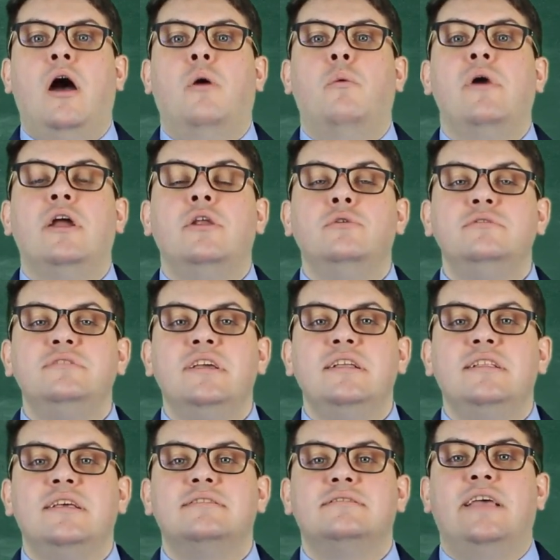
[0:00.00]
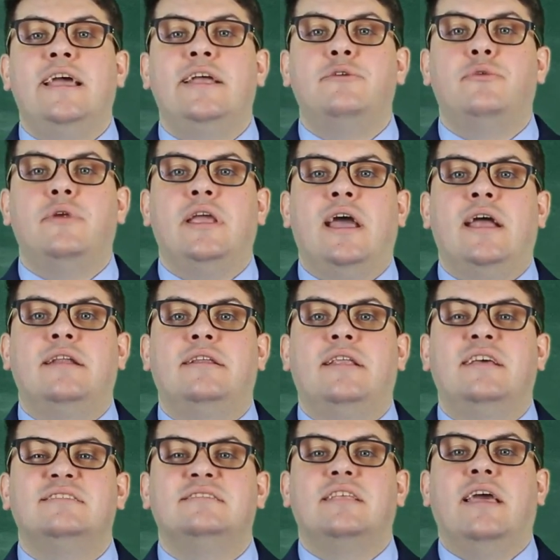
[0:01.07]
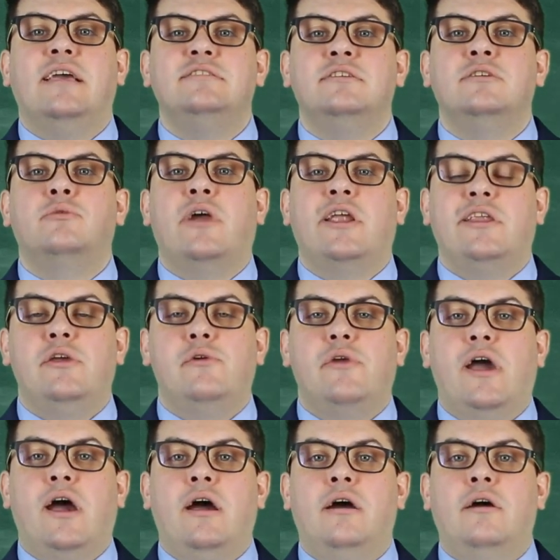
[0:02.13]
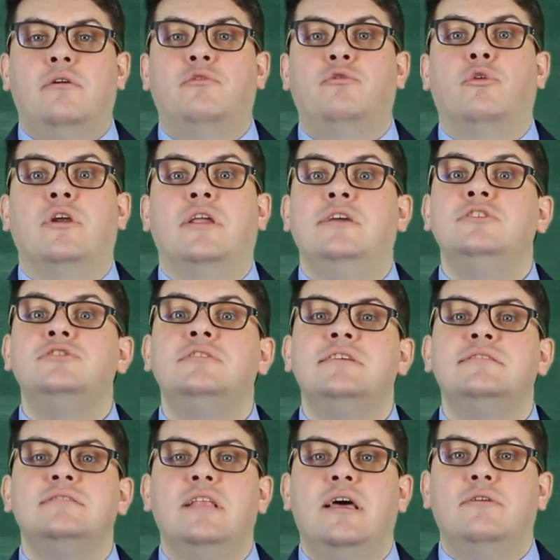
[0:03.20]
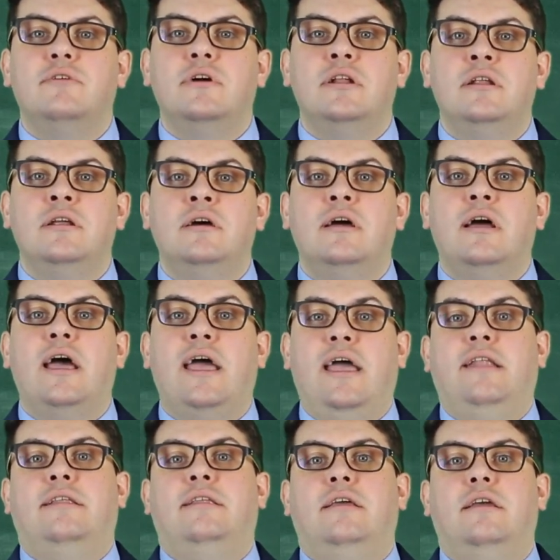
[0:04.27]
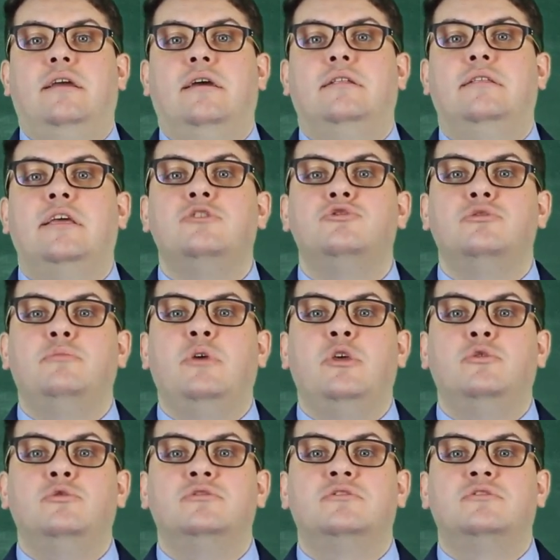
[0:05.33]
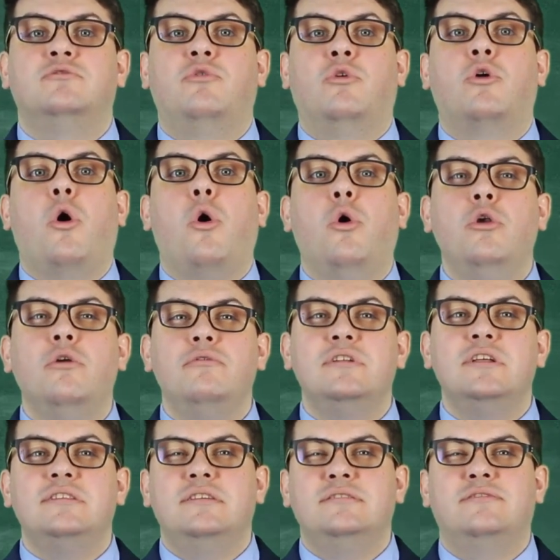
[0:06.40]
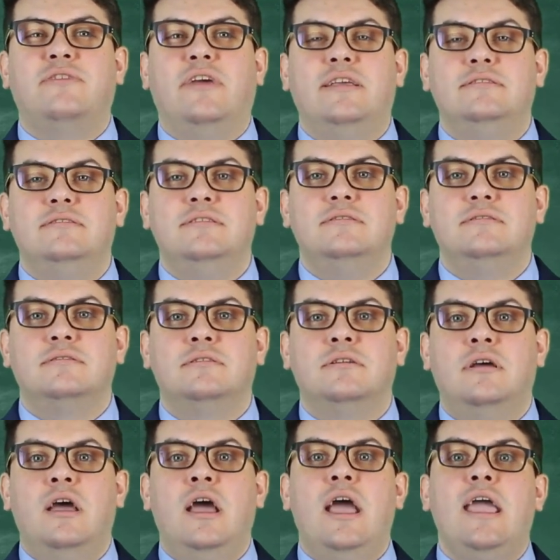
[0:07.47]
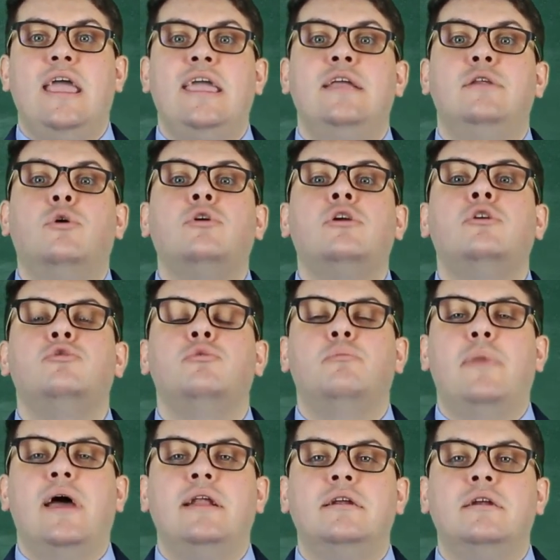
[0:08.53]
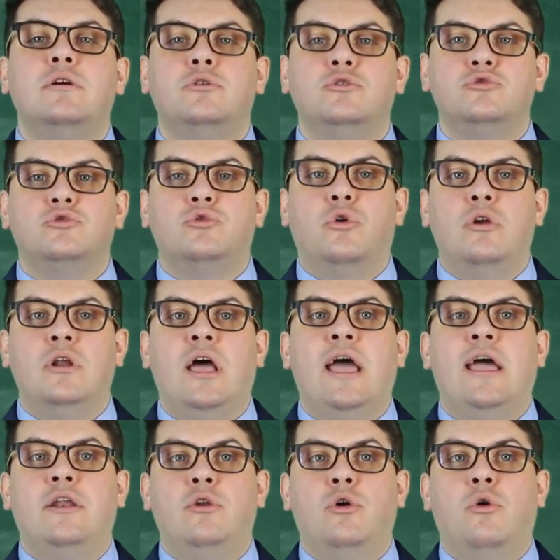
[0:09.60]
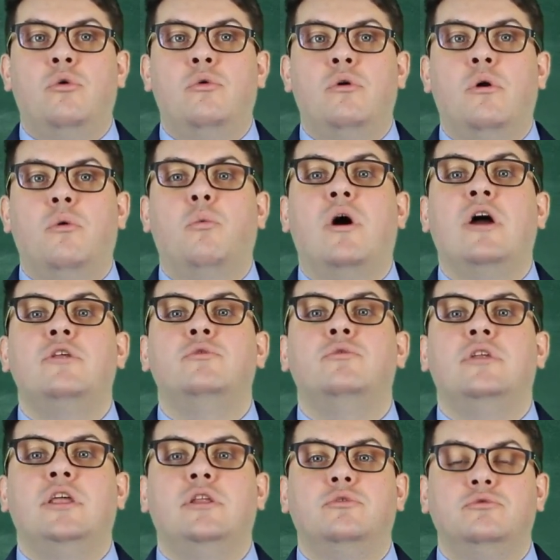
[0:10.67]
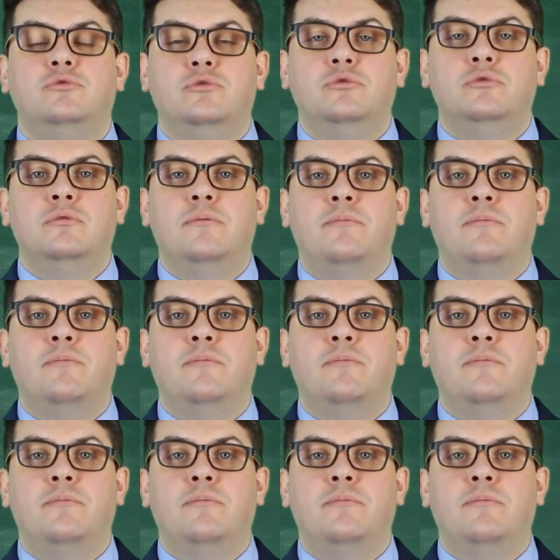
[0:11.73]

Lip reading: We are using test entry and test exit criteria for each test level, and they should be used for all of the test phases in order to better control and know what you need to do